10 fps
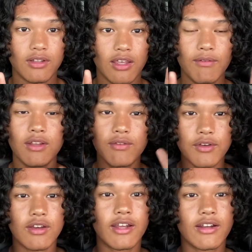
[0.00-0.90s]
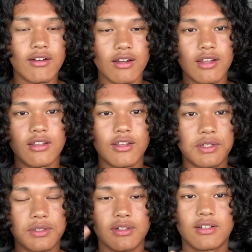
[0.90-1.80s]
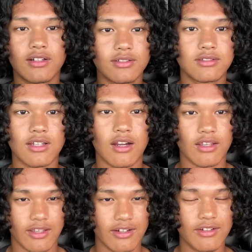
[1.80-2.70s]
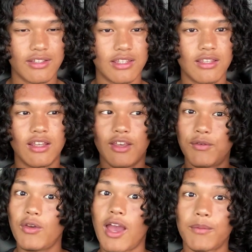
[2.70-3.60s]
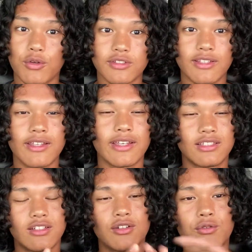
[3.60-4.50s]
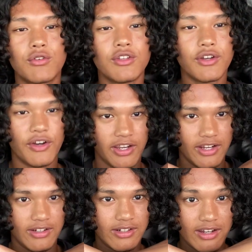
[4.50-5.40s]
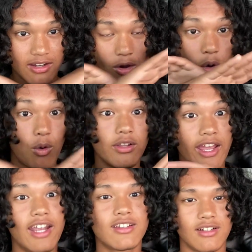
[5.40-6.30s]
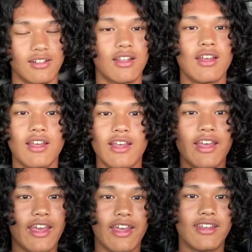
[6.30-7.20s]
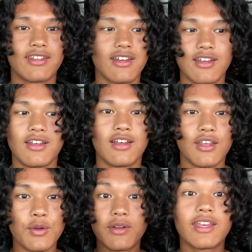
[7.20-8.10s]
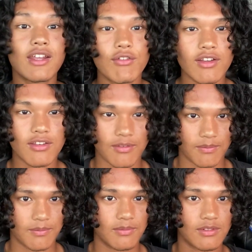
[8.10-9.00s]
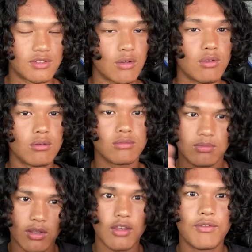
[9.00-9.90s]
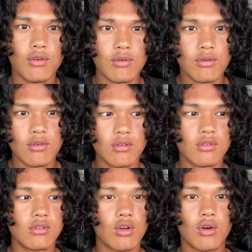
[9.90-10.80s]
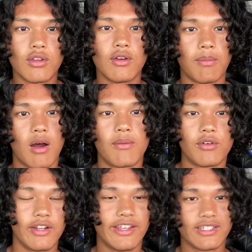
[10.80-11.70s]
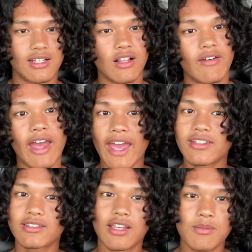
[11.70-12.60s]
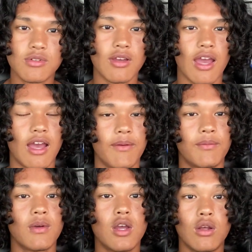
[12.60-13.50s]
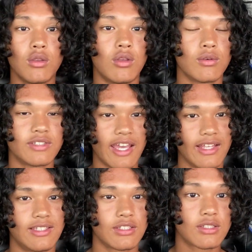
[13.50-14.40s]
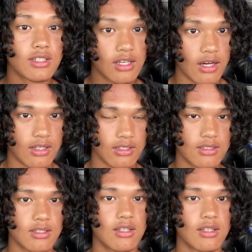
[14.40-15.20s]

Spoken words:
Even if your hair and your curls are good, if you have those things, it's gonna ruin your whole haircut, and you want to get rid of them. So if you go to your barber or hairstylist, ask them to have those edges cut.